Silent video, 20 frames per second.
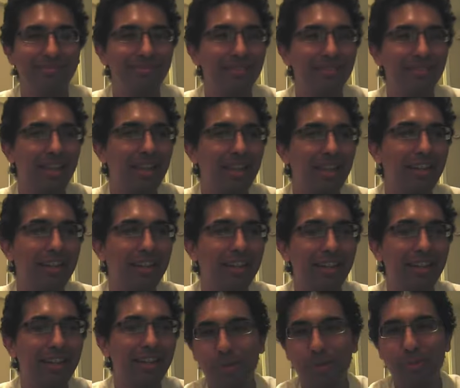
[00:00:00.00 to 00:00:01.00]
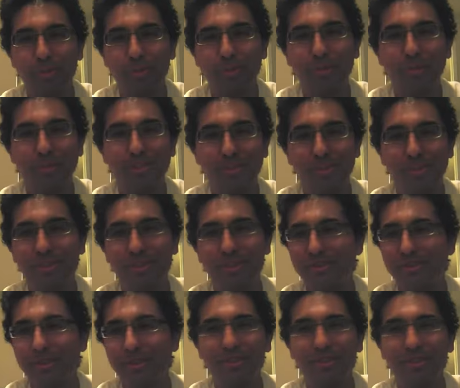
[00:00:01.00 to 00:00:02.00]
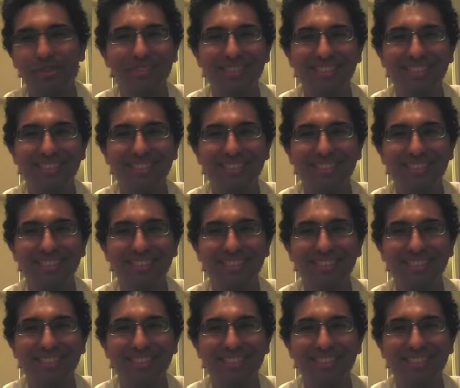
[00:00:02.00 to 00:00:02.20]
And I hope you enjoyed this video.